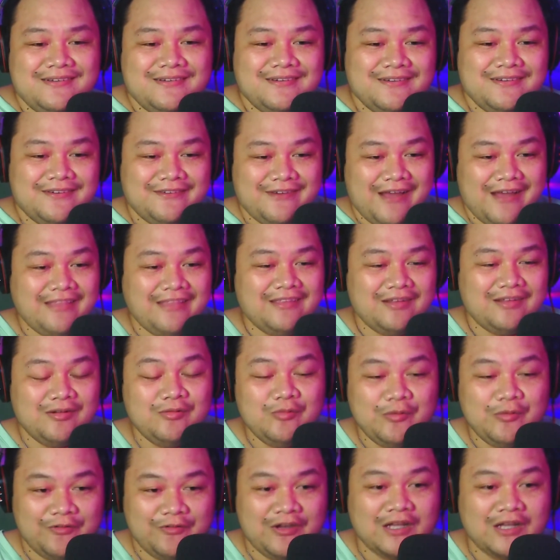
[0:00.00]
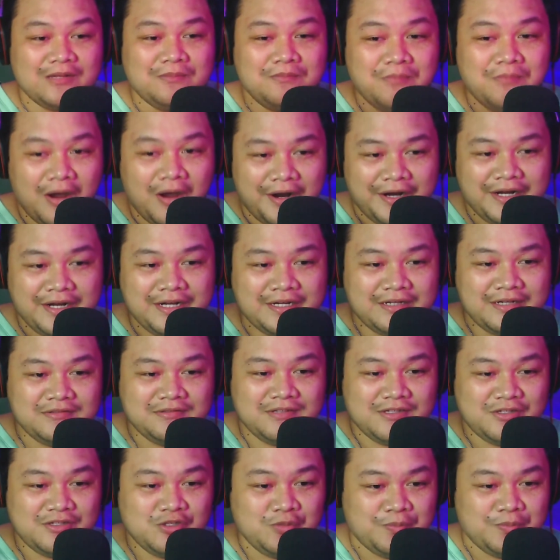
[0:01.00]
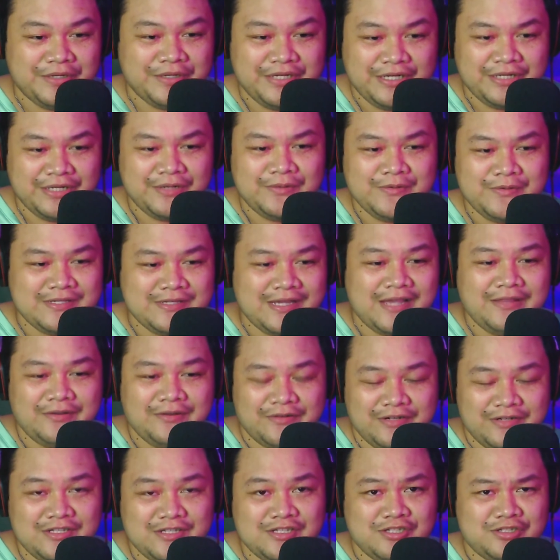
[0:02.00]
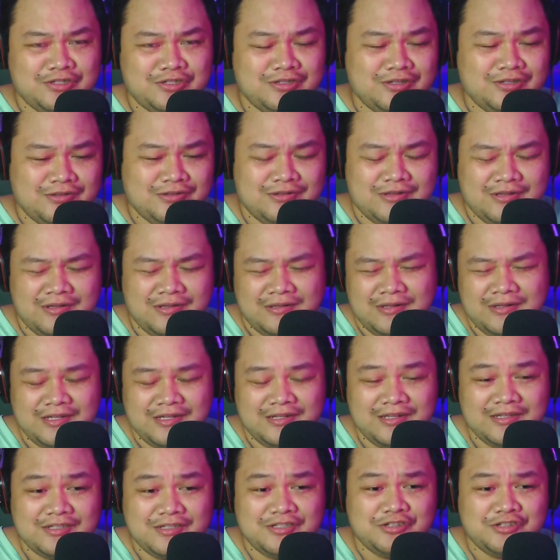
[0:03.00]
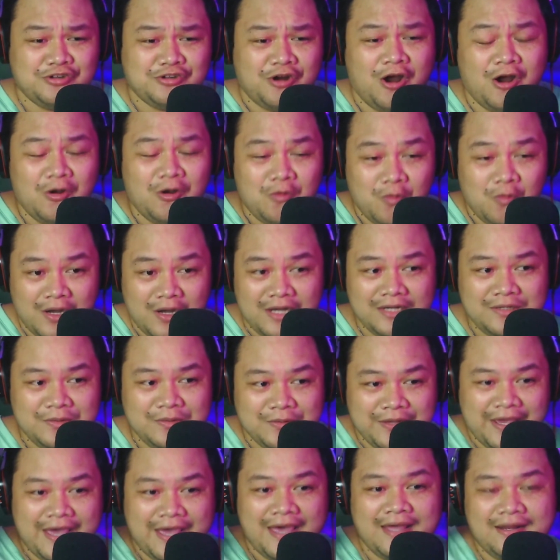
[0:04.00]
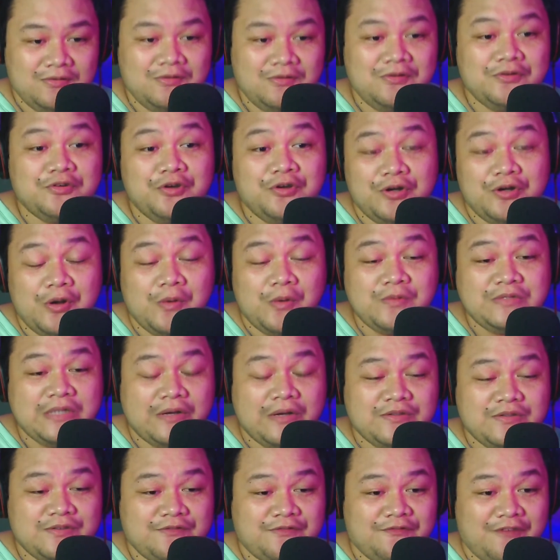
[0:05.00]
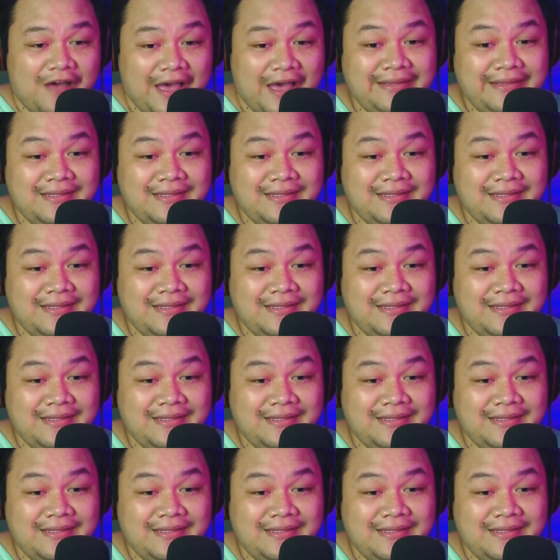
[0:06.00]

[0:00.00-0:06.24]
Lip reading: right? And we've got Mark, the superhero side, or just the strong one who knows how to fight.